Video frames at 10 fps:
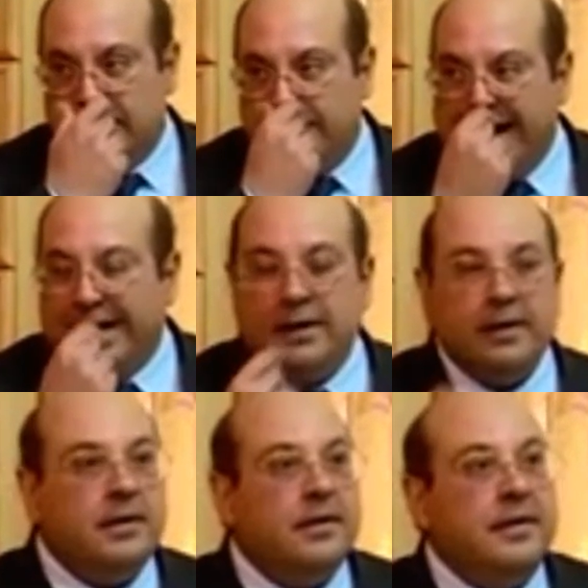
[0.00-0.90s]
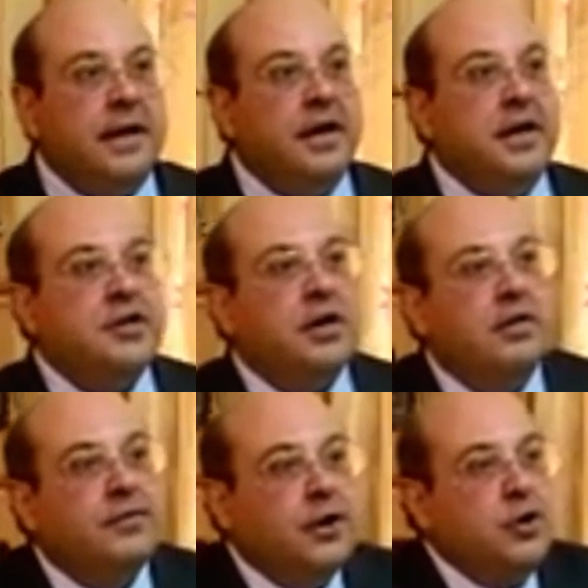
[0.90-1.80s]
by the
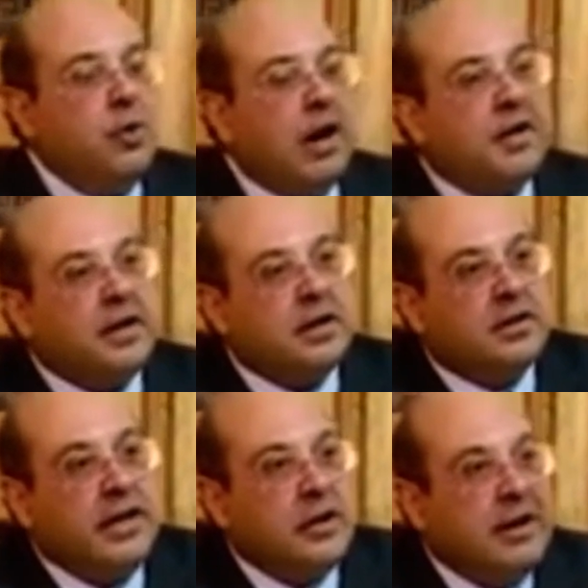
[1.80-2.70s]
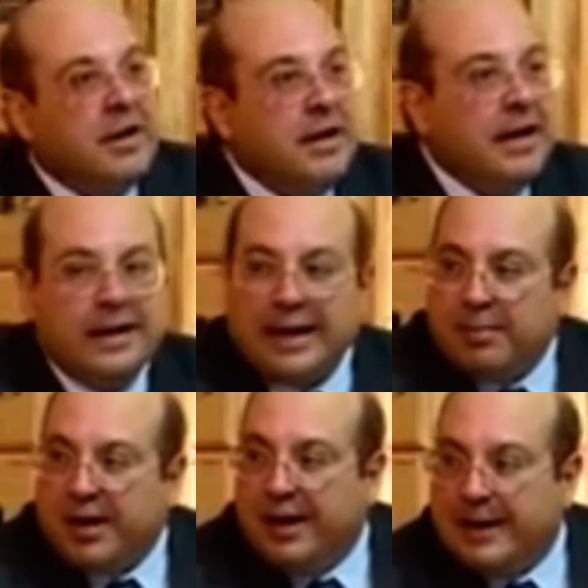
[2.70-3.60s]
addition of the new Article 329
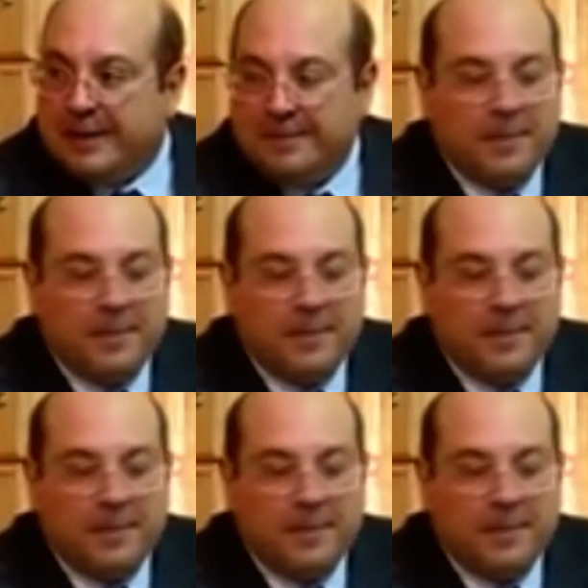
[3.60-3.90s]
capital A.